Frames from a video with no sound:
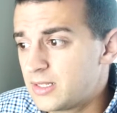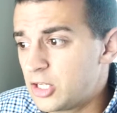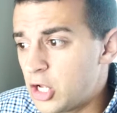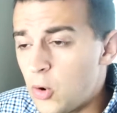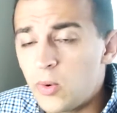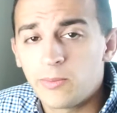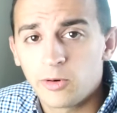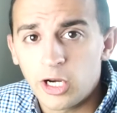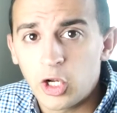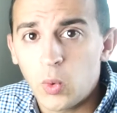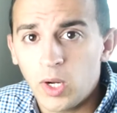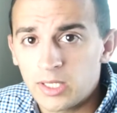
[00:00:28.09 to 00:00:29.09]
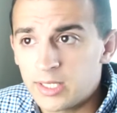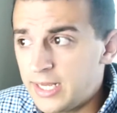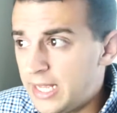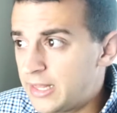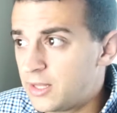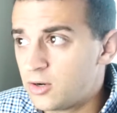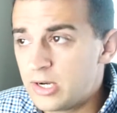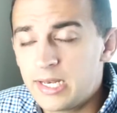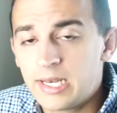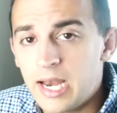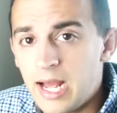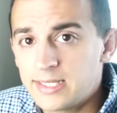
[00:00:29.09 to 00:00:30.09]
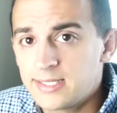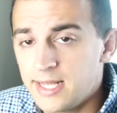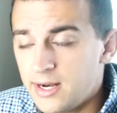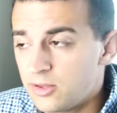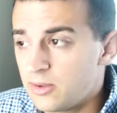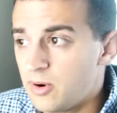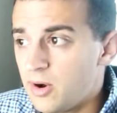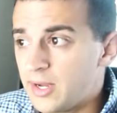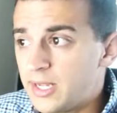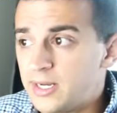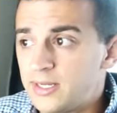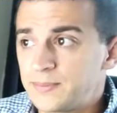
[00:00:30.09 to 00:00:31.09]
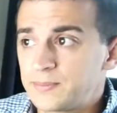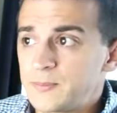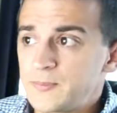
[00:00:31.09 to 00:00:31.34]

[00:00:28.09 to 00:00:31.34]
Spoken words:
going pretty quickly, and they're not staying on the market.